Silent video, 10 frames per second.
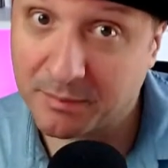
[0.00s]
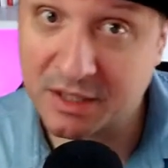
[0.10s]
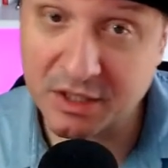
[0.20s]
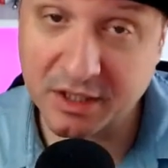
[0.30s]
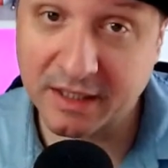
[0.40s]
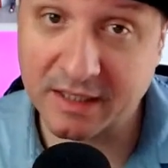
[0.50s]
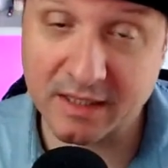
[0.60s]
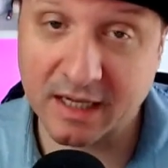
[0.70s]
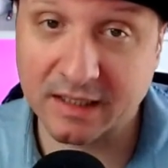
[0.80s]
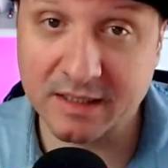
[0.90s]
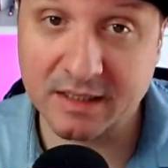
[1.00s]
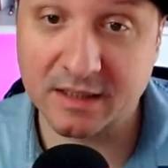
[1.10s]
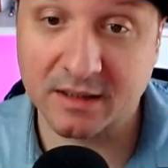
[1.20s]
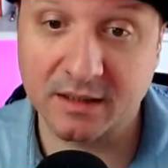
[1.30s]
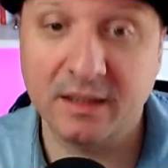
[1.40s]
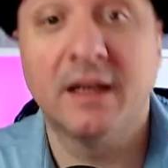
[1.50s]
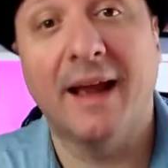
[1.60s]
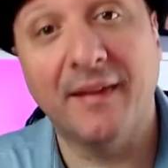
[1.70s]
and positioning is not consistent,